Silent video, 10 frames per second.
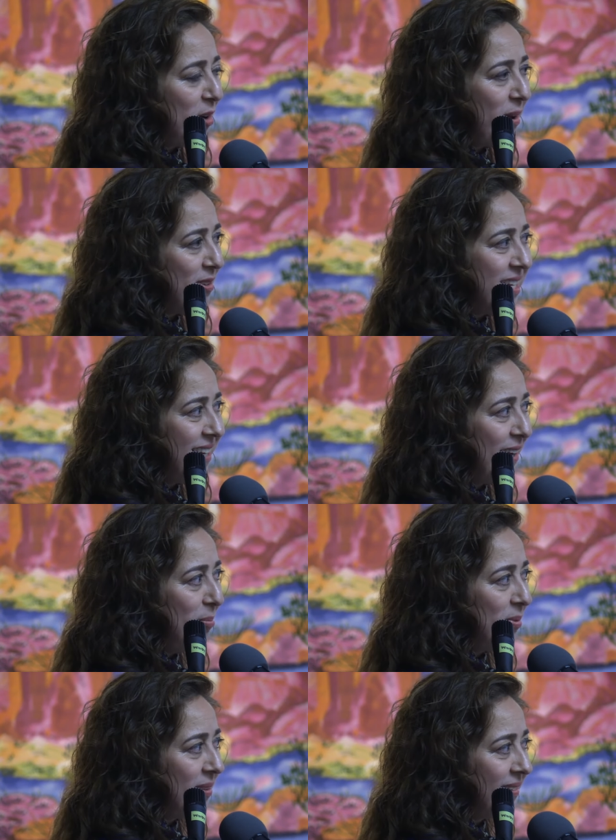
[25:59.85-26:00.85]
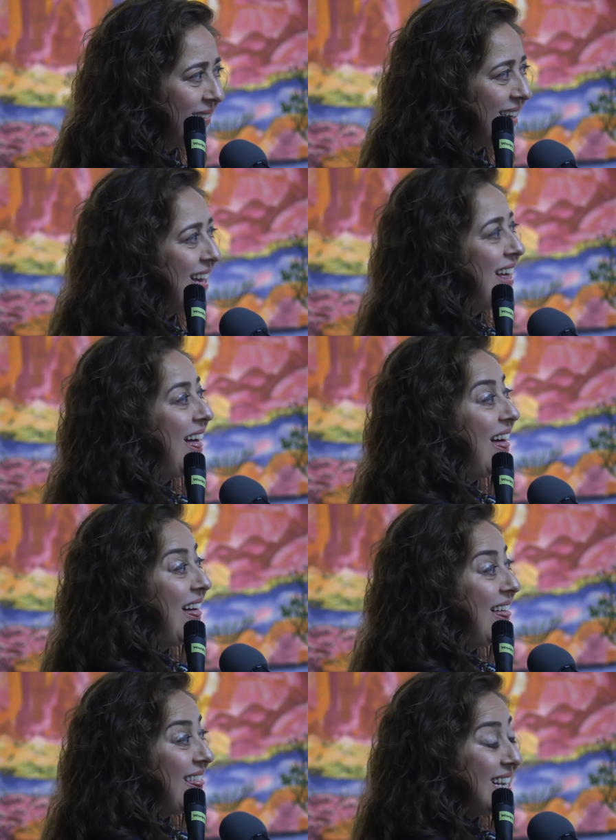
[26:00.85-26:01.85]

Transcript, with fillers: about teacups. The